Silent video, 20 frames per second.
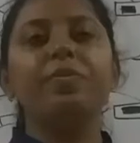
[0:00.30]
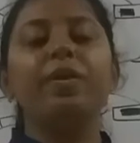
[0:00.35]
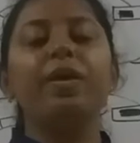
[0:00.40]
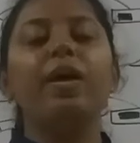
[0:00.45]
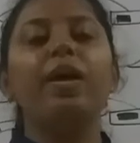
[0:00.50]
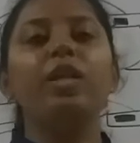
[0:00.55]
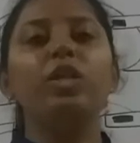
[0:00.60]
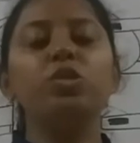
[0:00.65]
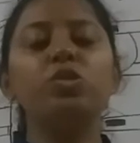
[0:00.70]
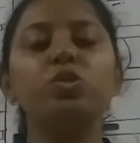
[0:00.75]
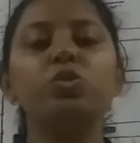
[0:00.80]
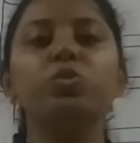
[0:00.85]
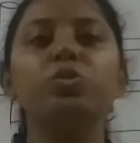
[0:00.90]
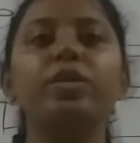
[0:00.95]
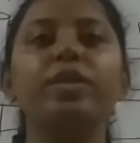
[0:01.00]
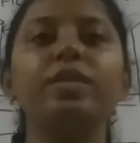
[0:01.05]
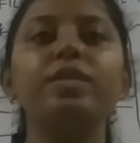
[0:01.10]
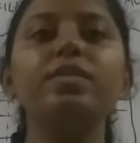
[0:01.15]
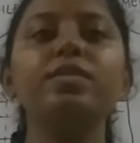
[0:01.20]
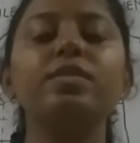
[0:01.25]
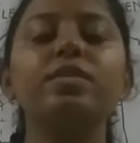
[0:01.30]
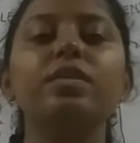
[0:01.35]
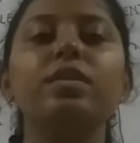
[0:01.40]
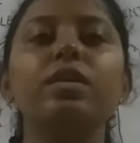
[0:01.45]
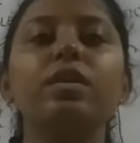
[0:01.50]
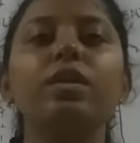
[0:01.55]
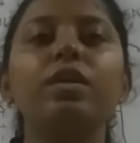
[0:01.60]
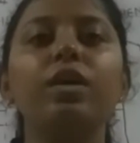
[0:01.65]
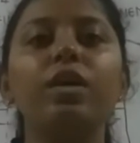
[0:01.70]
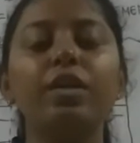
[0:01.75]
Hello students,
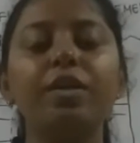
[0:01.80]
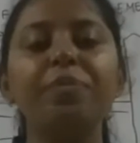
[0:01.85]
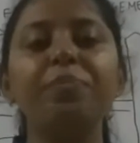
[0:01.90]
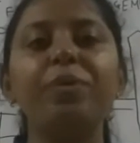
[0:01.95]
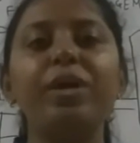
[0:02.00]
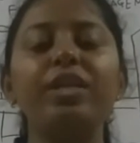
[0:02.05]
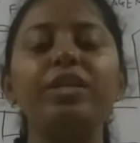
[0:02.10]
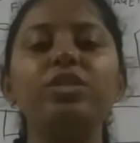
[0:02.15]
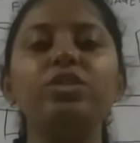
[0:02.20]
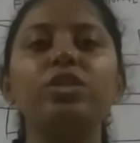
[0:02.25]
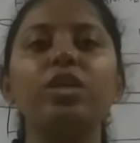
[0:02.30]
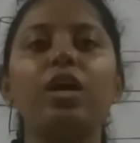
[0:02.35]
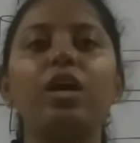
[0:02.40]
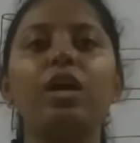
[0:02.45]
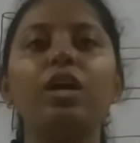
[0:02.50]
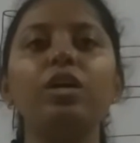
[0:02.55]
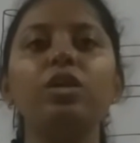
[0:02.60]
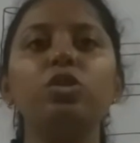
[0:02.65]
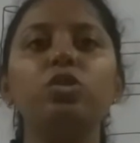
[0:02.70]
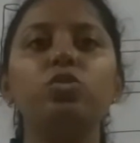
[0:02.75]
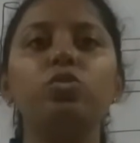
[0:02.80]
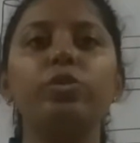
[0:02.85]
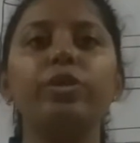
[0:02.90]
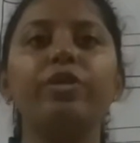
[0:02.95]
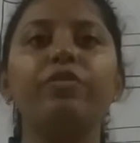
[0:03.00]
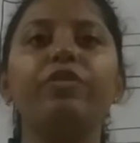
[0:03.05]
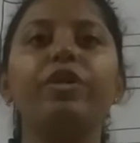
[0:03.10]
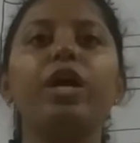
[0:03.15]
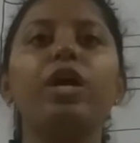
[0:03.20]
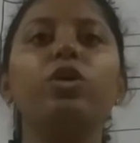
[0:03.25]
here in Marisha. Today
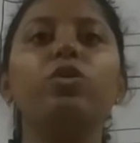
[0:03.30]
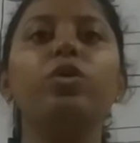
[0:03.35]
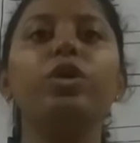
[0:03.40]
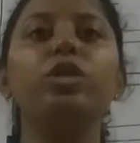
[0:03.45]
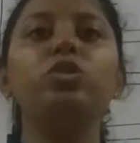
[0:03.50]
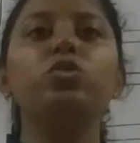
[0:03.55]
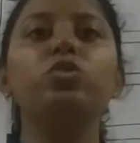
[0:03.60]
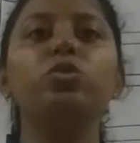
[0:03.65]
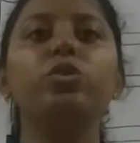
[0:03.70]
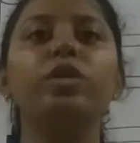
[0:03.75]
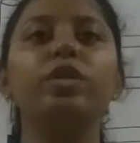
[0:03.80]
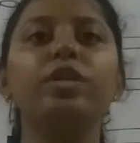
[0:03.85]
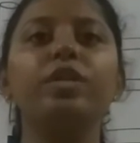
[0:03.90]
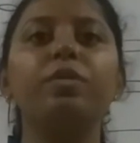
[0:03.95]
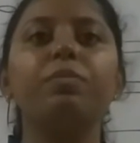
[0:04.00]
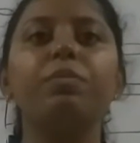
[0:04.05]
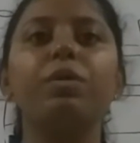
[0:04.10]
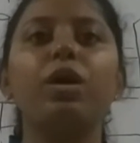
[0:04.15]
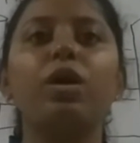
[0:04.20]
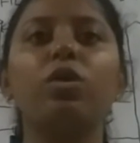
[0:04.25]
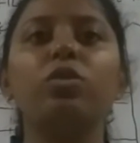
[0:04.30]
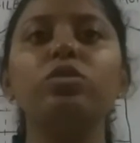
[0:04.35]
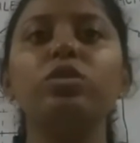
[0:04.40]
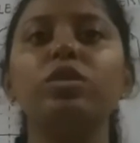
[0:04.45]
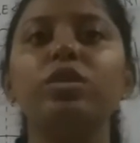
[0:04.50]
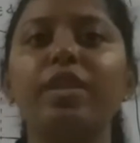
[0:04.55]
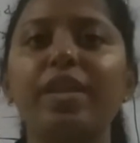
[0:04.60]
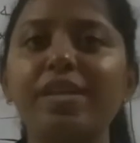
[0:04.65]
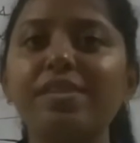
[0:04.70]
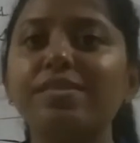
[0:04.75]
we are going to learn about
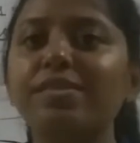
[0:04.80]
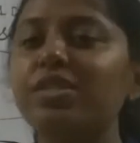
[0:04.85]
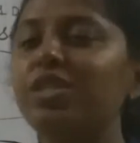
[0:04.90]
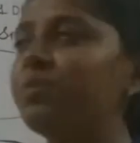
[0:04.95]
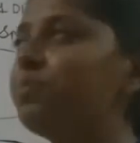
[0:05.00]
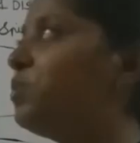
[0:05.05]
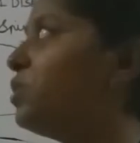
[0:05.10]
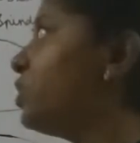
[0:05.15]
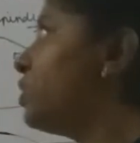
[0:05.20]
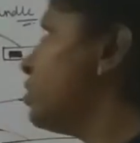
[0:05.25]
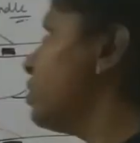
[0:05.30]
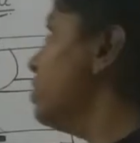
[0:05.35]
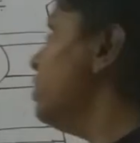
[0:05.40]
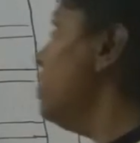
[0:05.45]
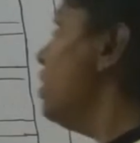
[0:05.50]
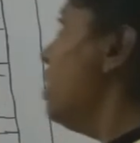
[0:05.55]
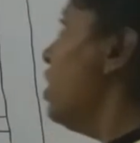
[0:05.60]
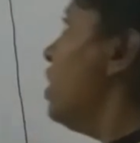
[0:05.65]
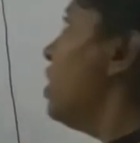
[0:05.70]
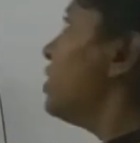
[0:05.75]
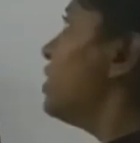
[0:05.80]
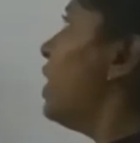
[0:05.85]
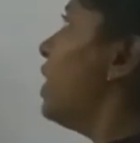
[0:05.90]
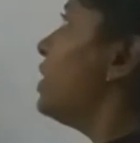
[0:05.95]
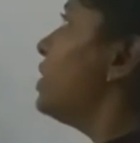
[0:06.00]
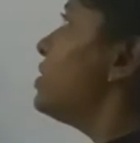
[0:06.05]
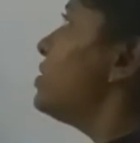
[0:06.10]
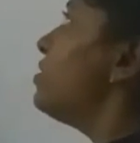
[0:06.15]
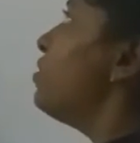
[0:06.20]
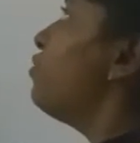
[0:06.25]
next chapter, that
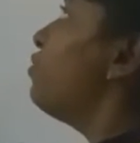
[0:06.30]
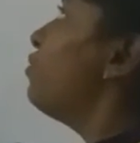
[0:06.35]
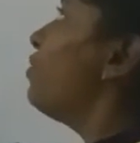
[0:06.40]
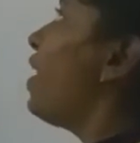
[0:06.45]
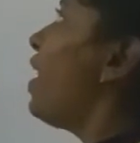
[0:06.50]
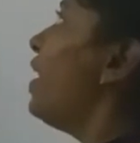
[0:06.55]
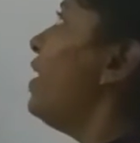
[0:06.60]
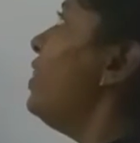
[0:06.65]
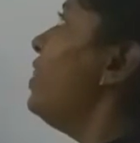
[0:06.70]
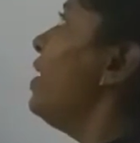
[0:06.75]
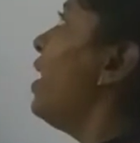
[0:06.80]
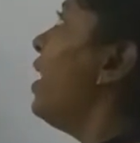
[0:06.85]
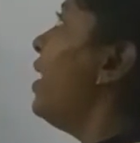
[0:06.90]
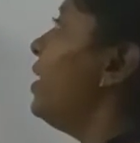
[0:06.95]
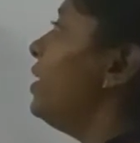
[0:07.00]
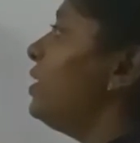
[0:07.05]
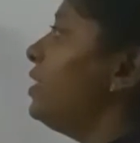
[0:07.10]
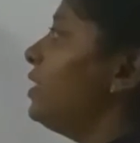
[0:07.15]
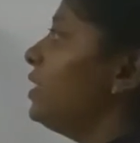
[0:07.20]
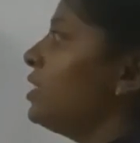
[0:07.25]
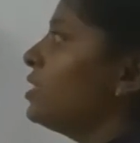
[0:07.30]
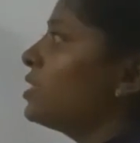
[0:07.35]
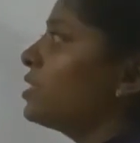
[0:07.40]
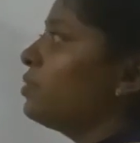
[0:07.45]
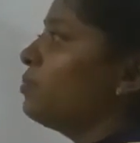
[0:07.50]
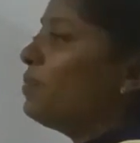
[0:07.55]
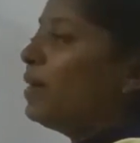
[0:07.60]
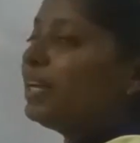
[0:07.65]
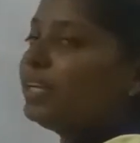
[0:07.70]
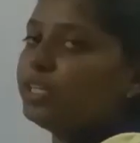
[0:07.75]
is the file and disk
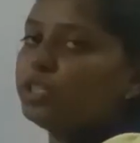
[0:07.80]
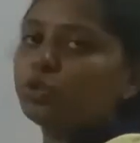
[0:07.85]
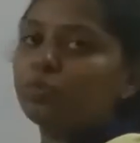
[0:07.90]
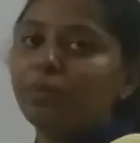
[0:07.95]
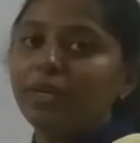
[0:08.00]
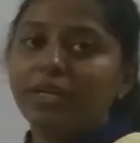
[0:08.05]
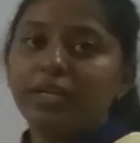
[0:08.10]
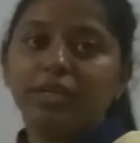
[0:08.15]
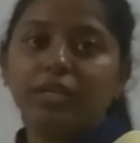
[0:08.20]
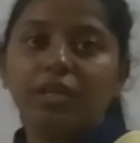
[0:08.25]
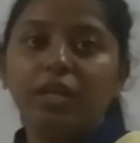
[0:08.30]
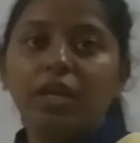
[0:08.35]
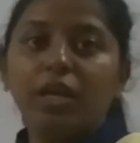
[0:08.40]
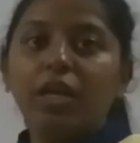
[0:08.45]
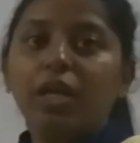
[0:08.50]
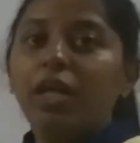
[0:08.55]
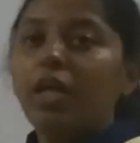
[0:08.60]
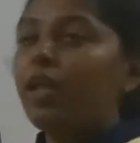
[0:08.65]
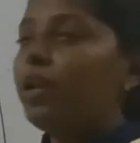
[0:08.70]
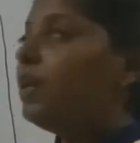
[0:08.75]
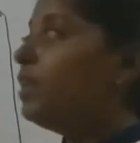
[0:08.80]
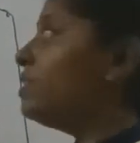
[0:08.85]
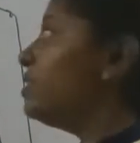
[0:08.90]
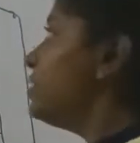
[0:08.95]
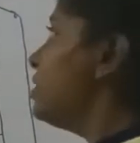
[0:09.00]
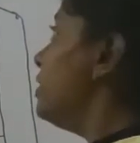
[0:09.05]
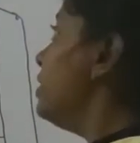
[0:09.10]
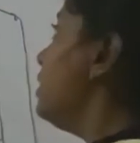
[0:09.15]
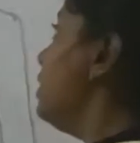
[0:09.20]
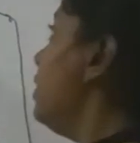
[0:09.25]
management. Let's
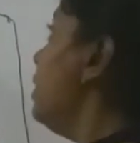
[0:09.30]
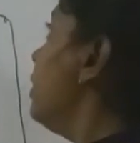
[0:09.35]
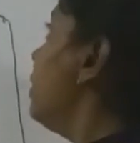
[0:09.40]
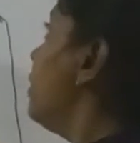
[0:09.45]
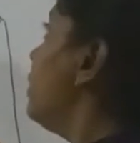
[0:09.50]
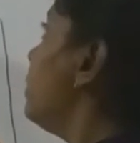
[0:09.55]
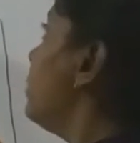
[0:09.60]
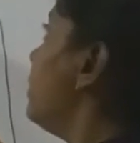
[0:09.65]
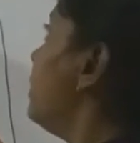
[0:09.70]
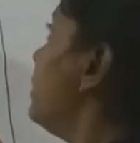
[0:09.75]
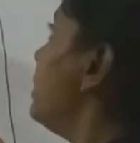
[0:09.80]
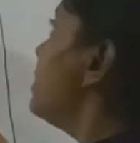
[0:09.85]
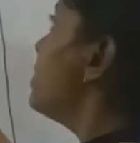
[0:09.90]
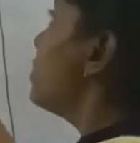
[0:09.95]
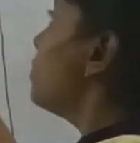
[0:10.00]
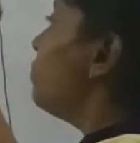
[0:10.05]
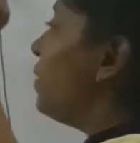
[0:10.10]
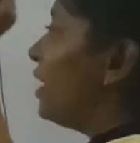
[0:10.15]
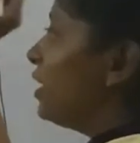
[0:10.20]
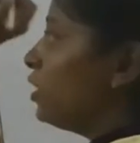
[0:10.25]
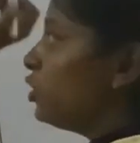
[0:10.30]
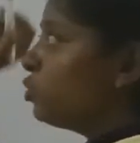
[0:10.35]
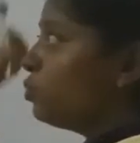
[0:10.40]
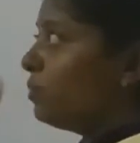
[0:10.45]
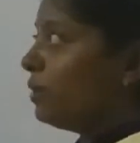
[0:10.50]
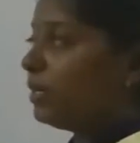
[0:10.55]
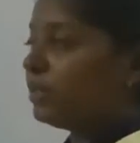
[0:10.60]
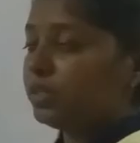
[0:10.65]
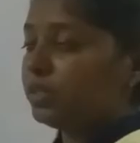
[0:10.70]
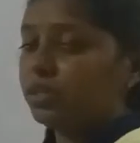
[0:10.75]
see the disk
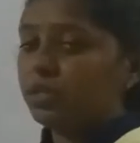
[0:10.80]
management.